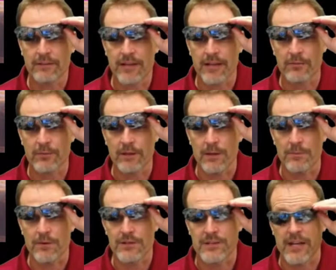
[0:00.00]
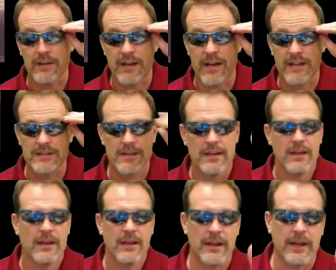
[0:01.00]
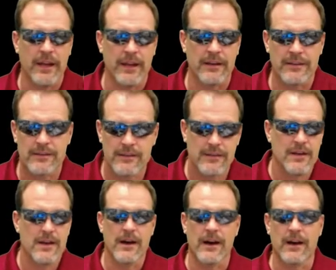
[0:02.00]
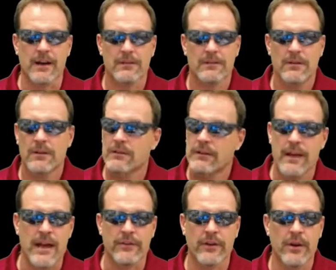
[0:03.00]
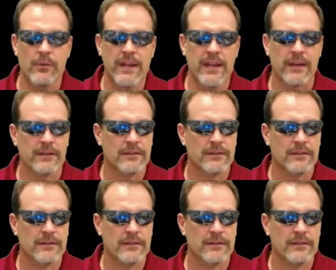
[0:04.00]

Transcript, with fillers: That really appreciate you guys, and uh, have a great weekend.